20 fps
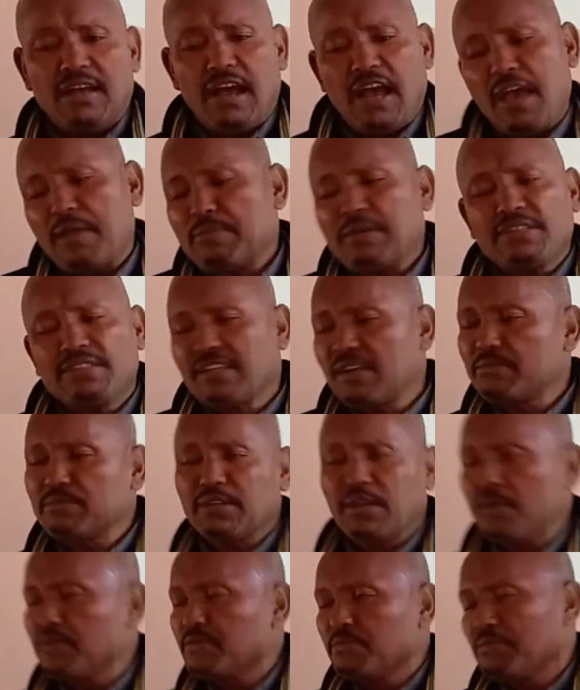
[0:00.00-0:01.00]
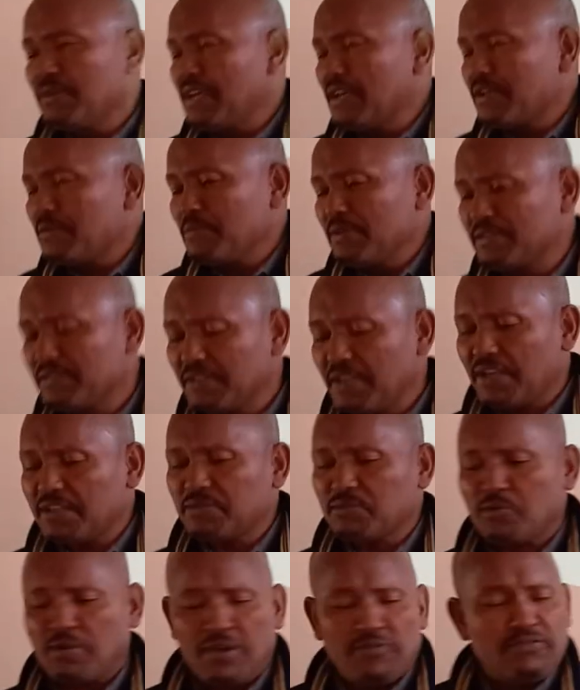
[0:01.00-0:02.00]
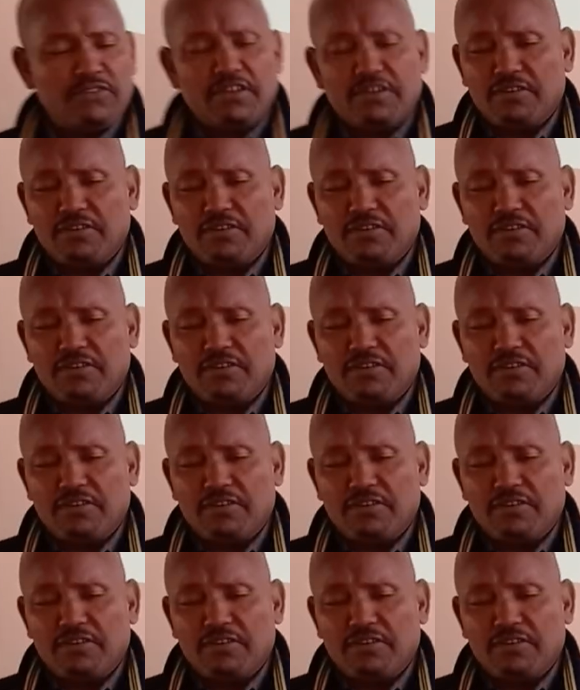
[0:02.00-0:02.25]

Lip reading: I may sometimes make mistakes, so I feel